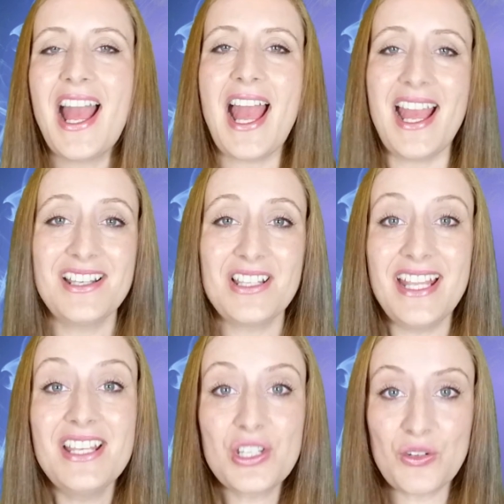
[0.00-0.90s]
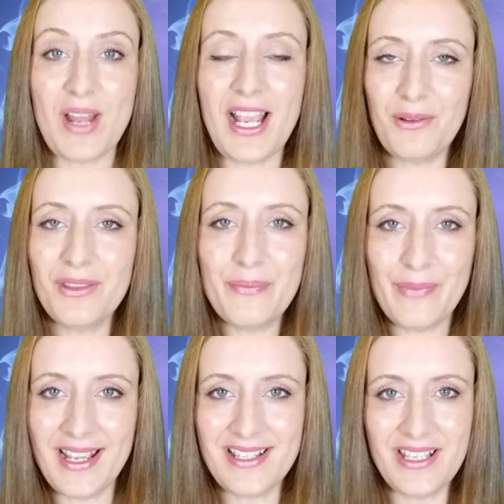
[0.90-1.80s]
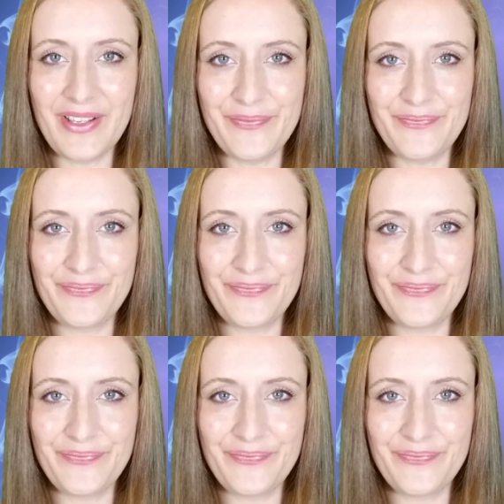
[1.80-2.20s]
and interact with them better.